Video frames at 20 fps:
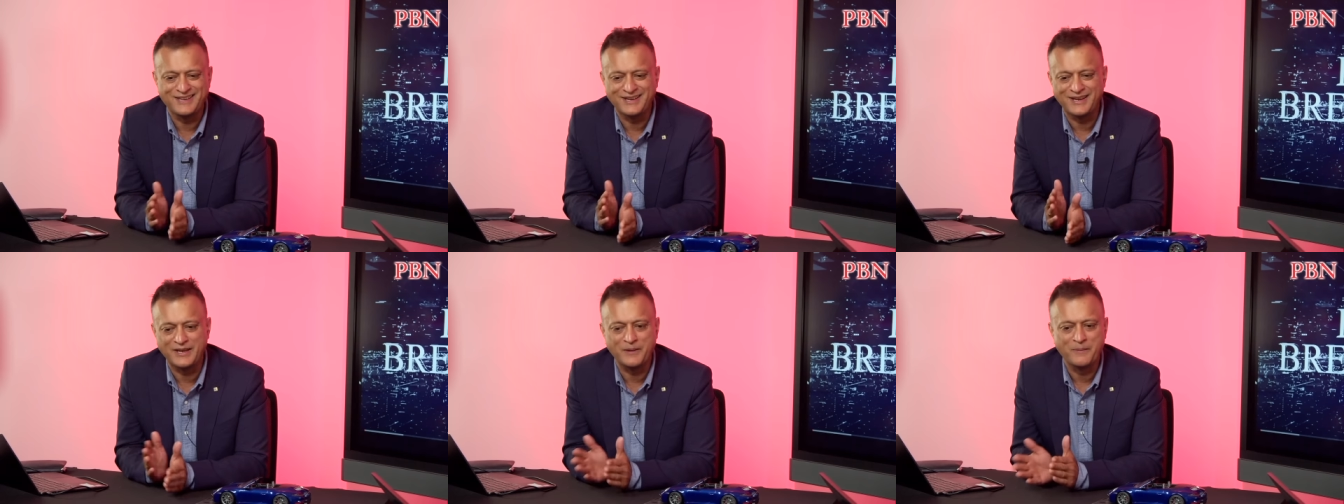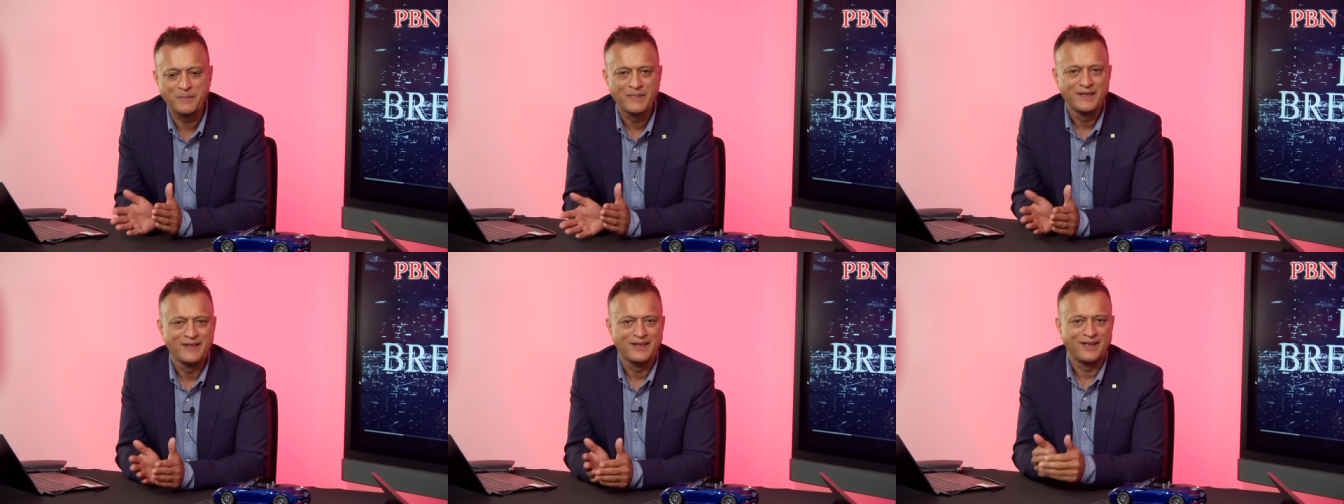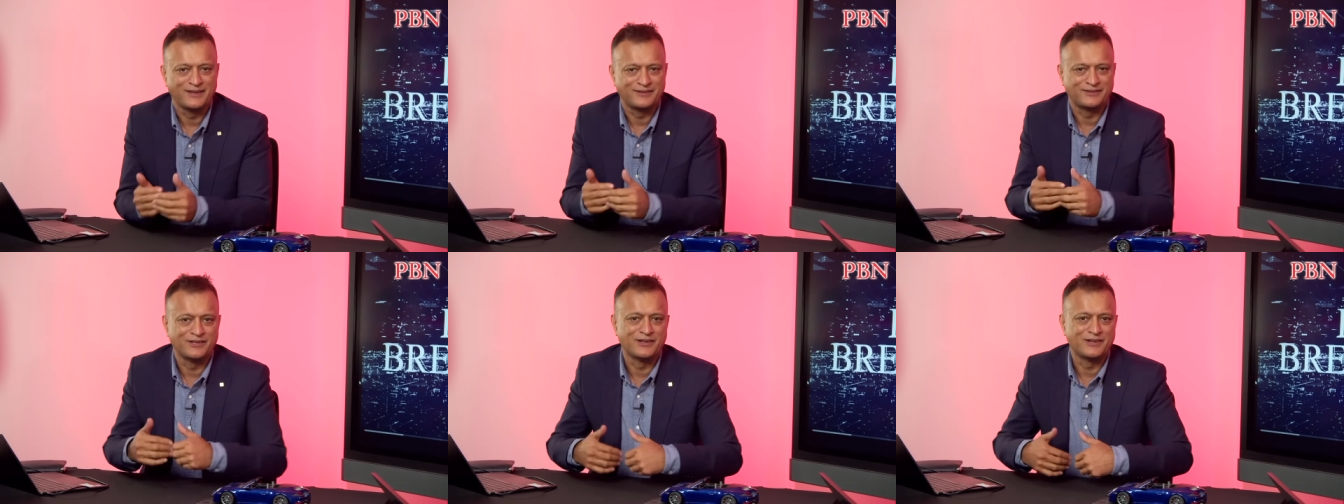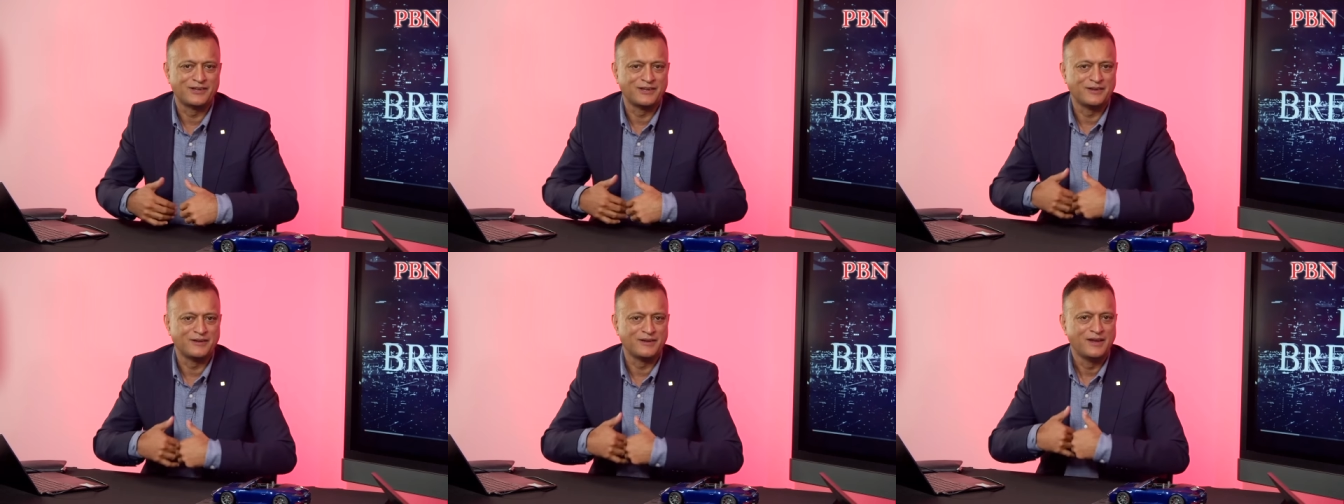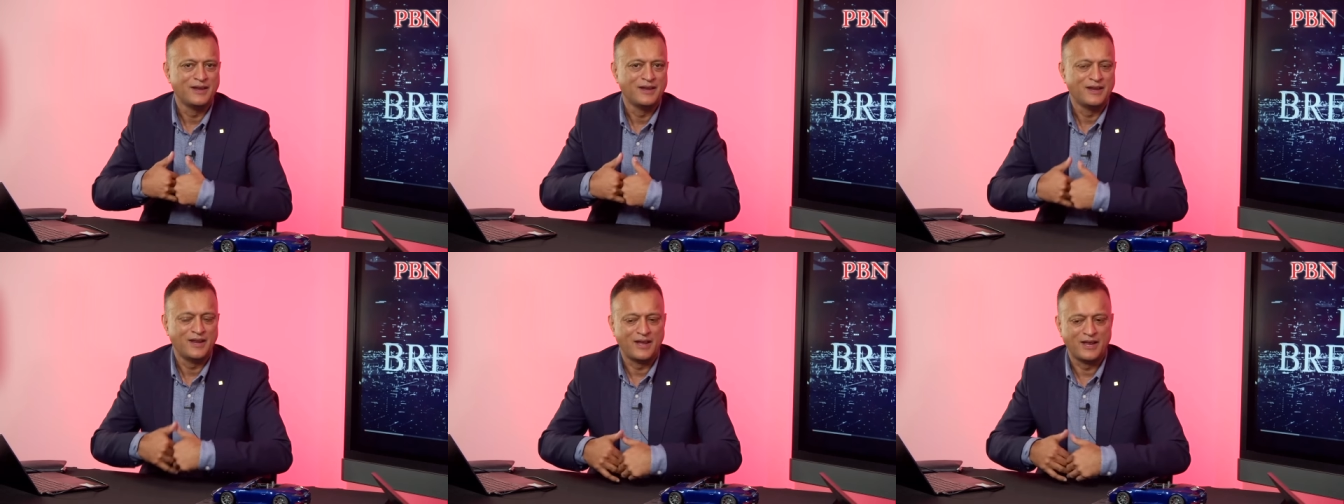a, a certain
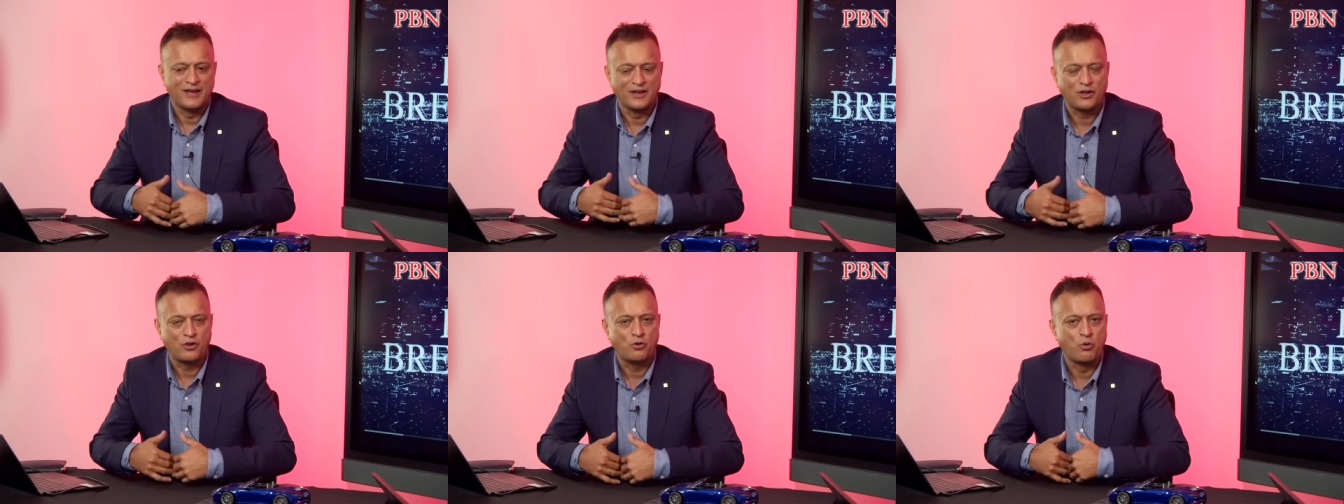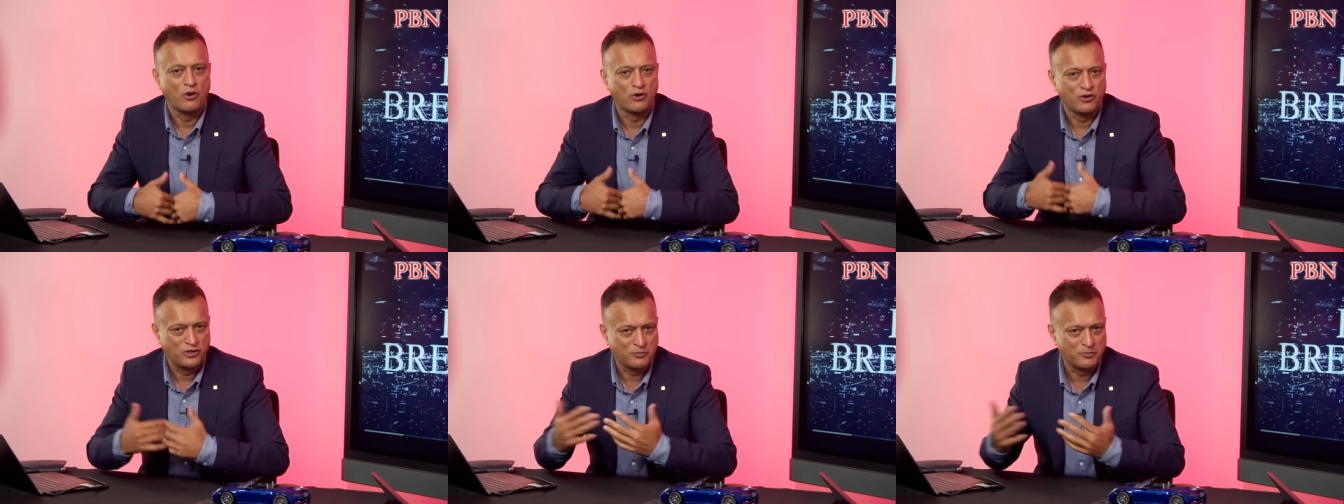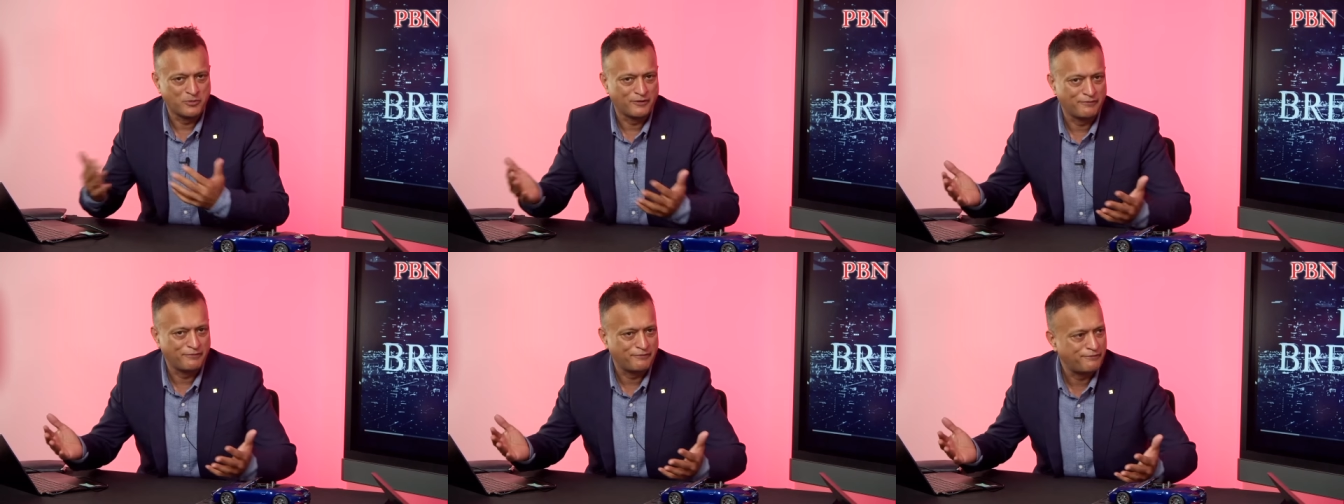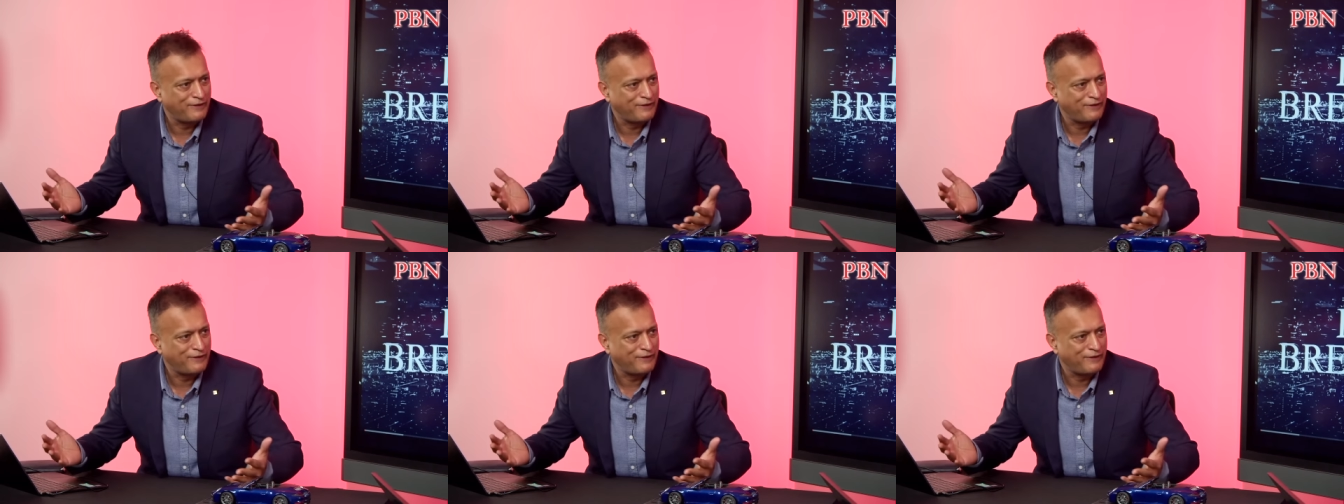uh, quantum of quantum.